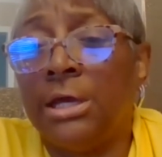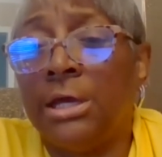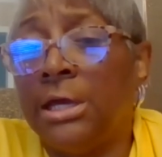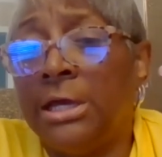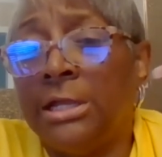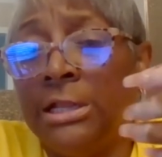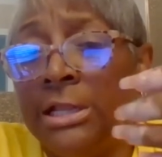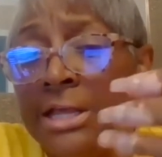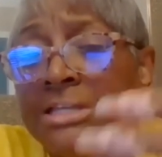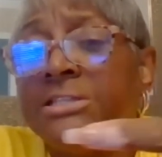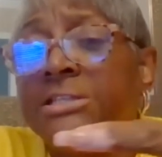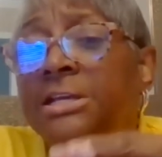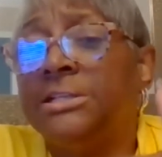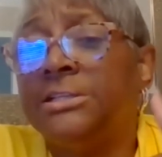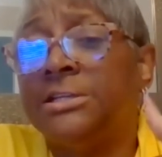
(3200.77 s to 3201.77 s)
In
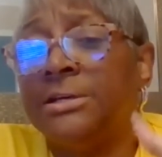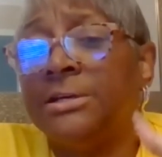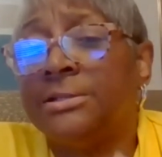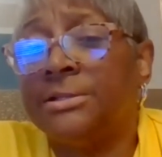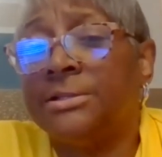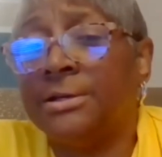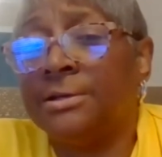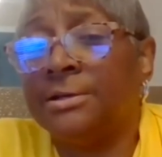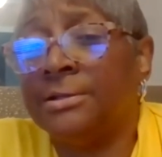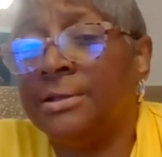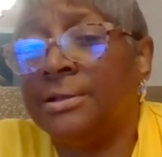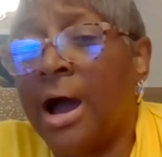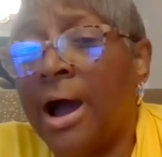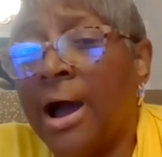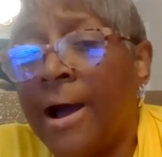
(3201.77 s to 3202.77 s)
listening to
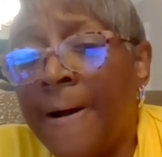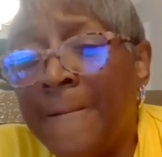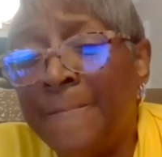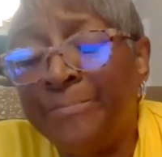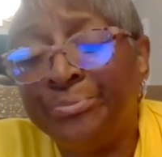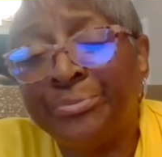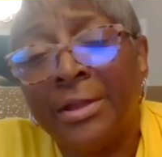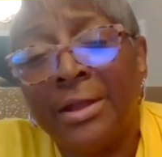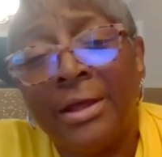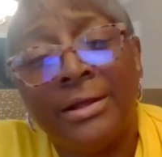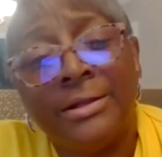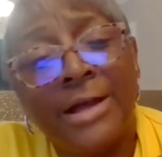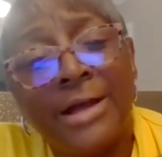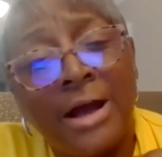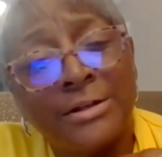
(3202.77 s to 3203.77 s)

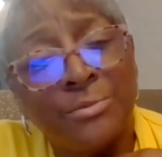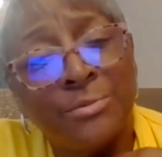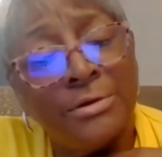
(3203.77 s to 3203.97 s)
Dr.